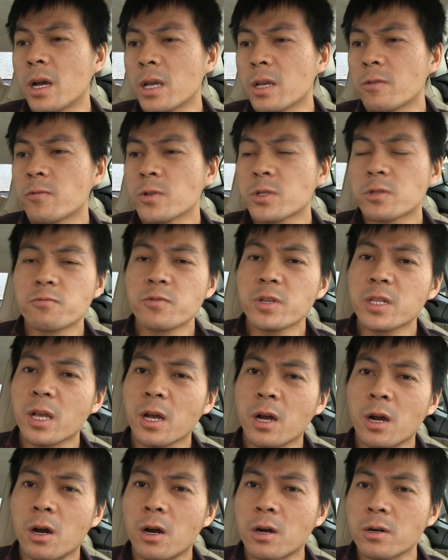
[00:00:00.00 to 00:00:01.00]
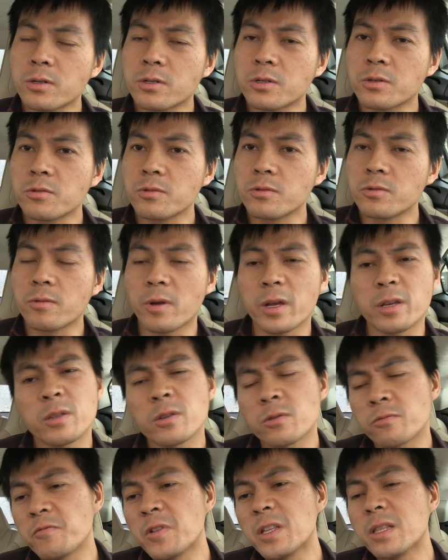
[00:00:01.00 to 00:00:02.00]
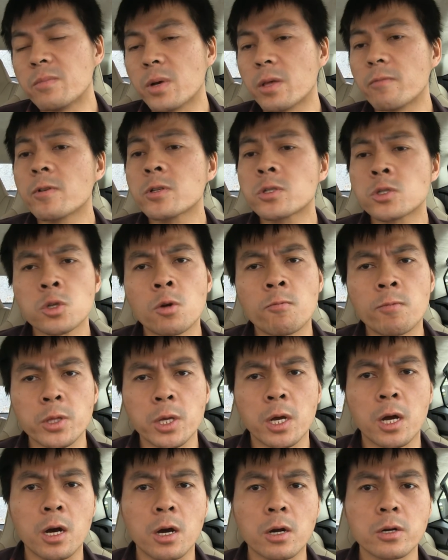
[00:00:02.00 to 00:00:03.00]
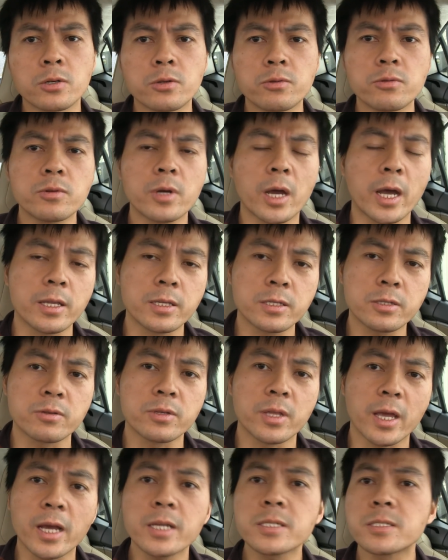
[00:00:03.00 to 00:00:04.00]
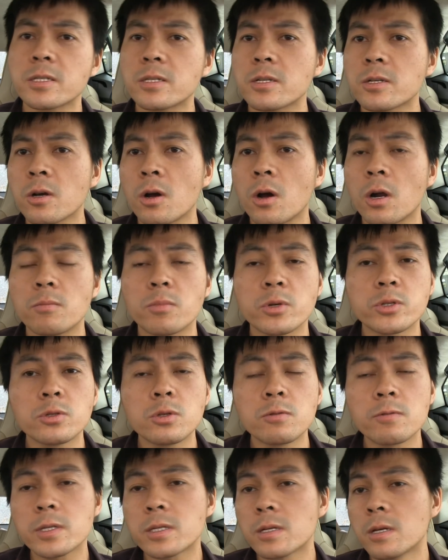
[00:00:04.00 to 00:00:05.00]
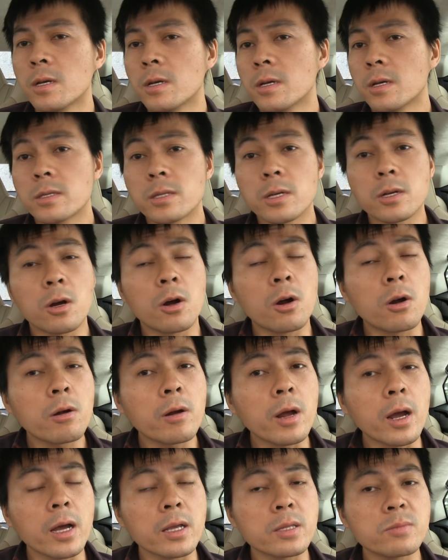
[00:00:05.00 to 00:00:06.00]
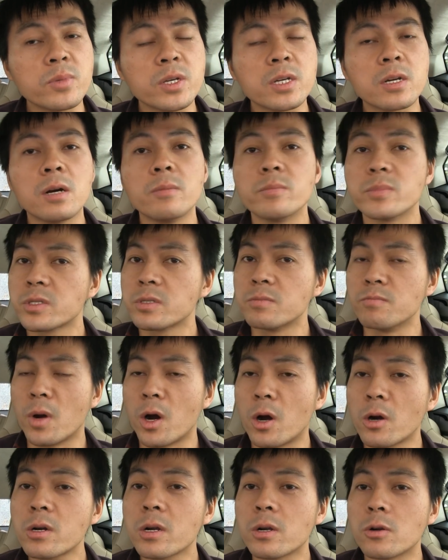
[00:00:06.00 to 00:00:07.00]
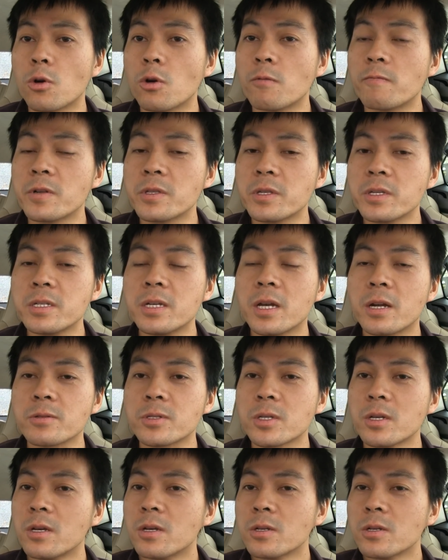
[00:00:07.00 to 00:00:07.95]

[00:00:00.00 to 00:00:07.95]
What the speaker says: it was really hard to, not really, but it was somewhat hard to enter and exit the car. But you know what? The car had become smarter over the years.